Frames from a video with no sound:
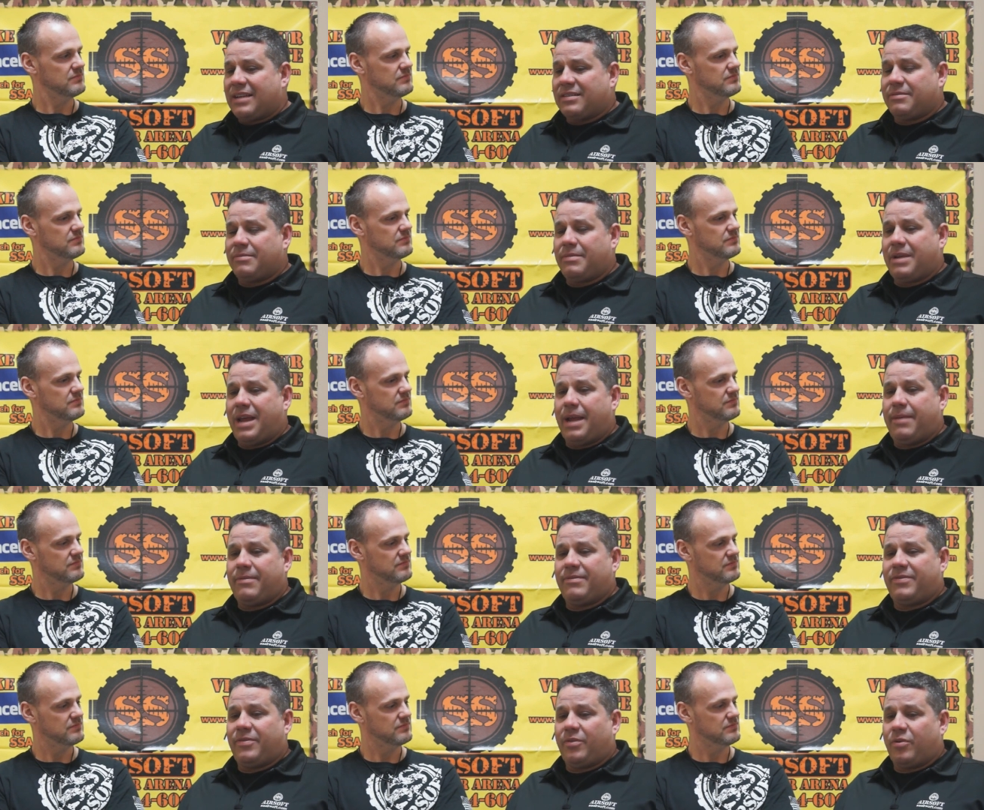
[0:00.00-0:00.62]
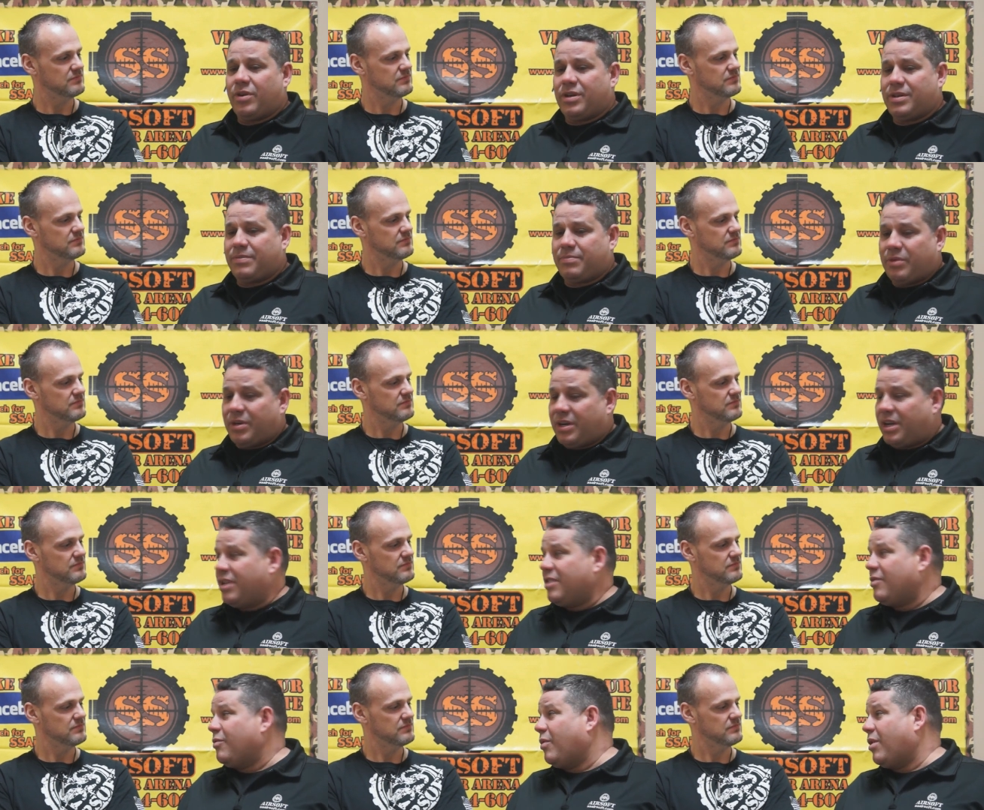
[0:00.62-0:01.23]
Speaker 1: out some names for
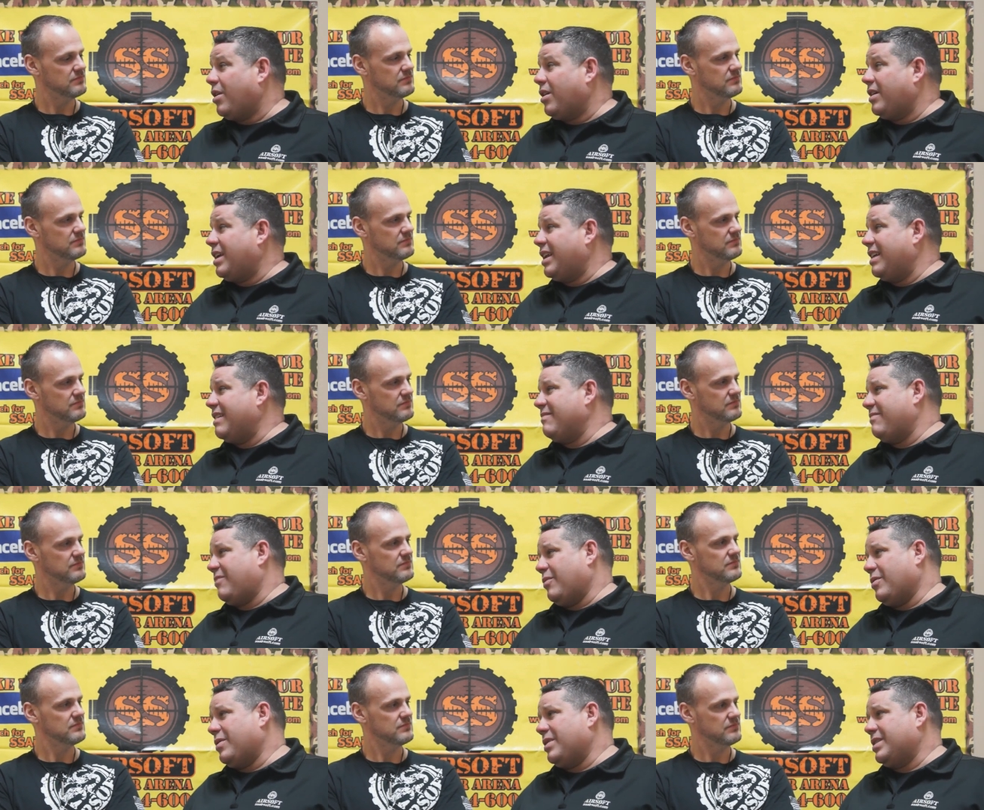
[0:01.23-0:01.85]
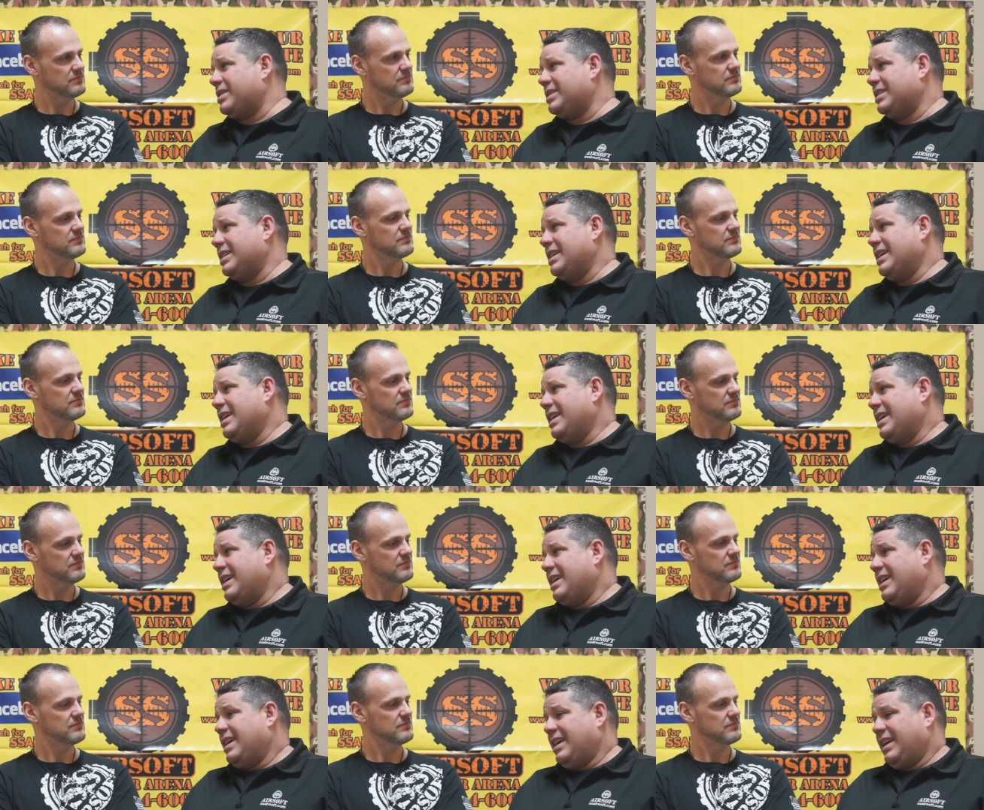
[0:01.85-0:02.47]
us, put a good word in for us.
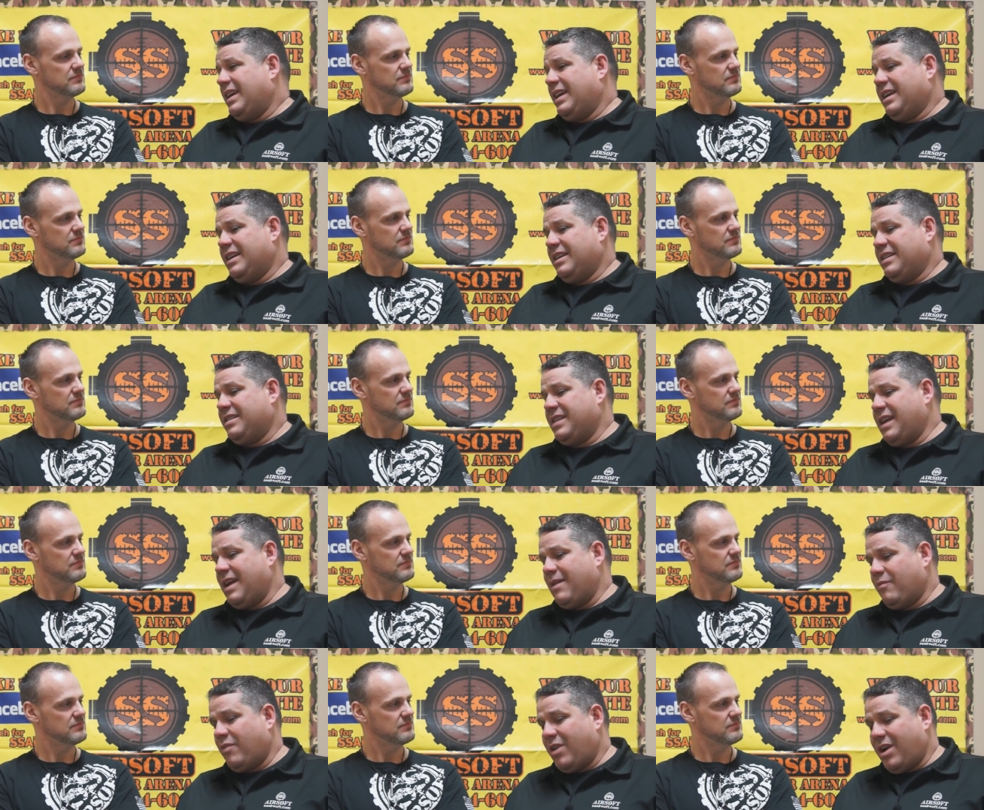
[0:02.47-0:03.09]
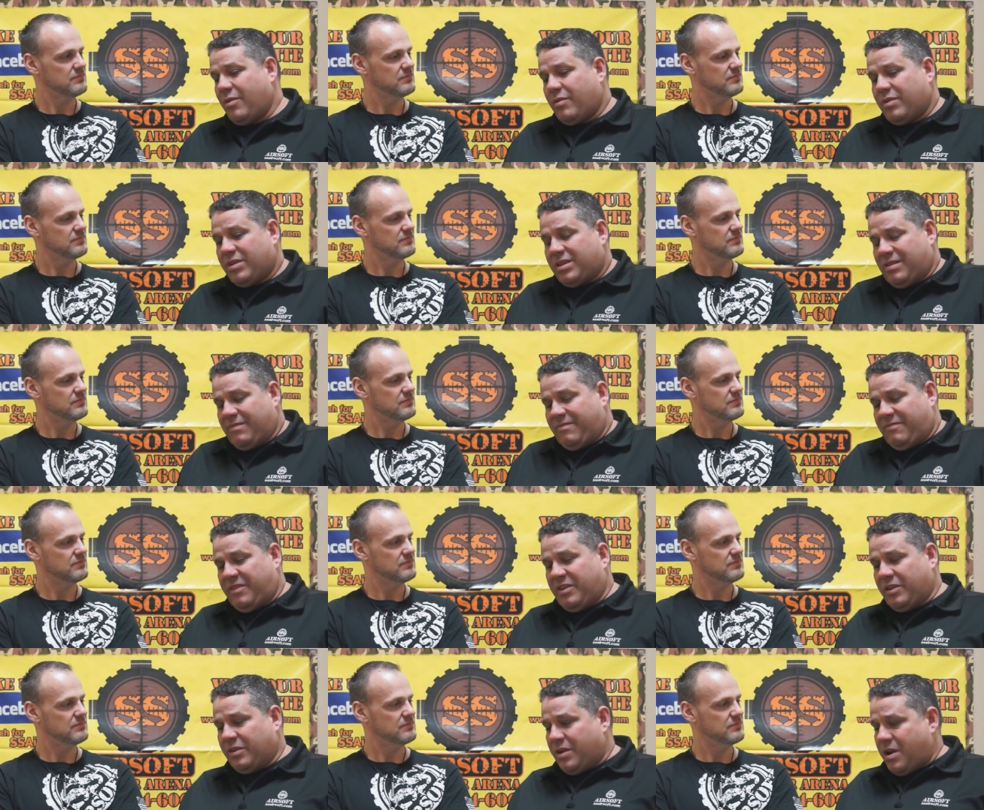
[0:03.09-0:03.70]
And the same way
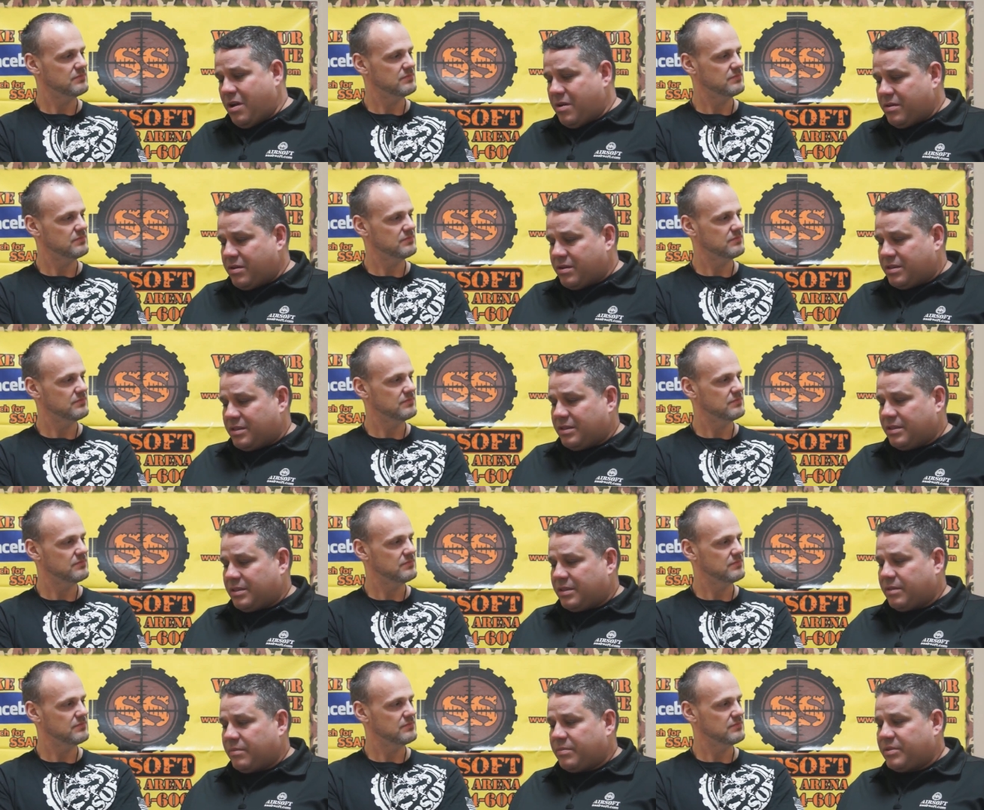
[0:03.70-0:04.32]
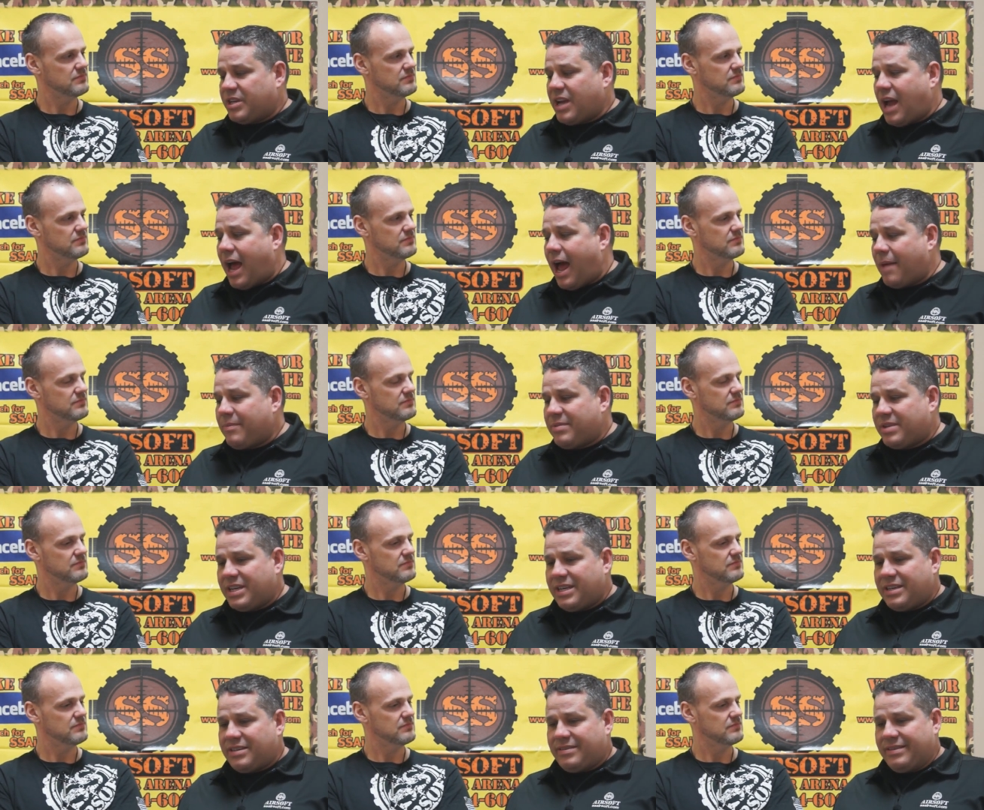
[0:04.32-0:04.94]
with some field owners and some
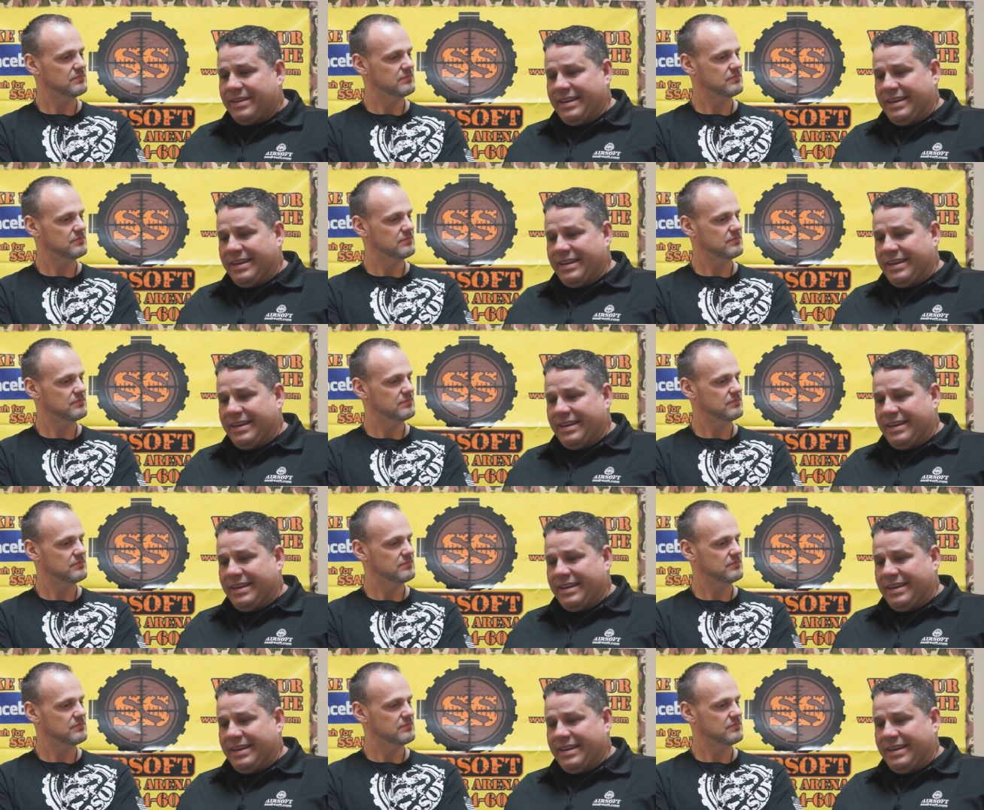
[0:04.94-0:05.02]
shops,